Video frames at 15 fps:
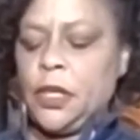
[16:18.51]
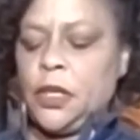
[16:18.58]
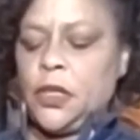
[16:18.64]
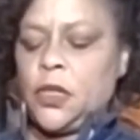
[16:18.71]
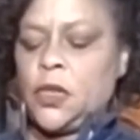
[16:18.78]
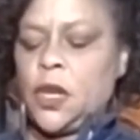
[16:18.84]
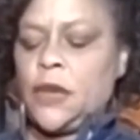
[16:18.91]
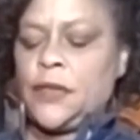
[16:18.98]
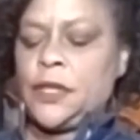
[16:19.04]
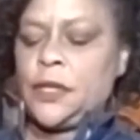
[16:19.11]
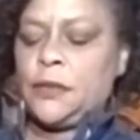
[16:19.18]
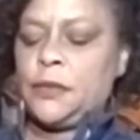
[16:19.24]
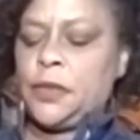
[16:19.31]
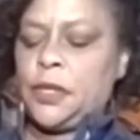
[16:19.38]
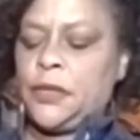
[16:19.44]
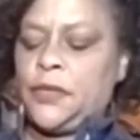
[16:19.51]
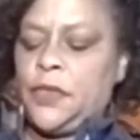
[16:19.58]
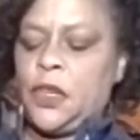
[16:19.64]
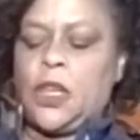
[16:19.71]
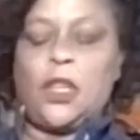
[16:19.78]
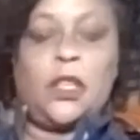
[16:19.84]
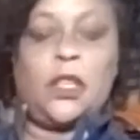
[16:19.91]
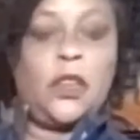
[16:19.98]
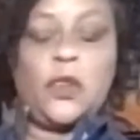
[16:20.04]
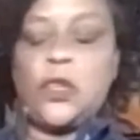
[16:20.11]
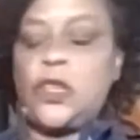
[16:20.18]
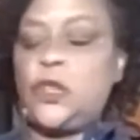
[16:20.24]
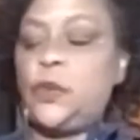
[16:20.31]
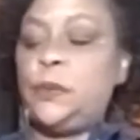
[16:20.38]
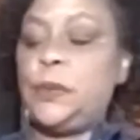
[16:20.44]
So I have some beautiful
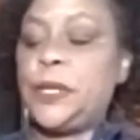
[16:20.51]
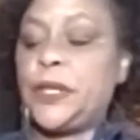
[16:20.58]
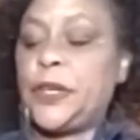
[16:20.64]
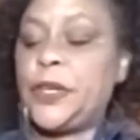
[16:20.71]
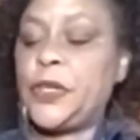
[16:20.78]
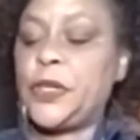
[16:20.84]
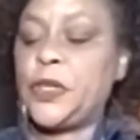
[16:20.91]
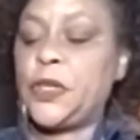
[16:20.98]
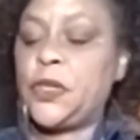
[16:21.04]
colonial bitters.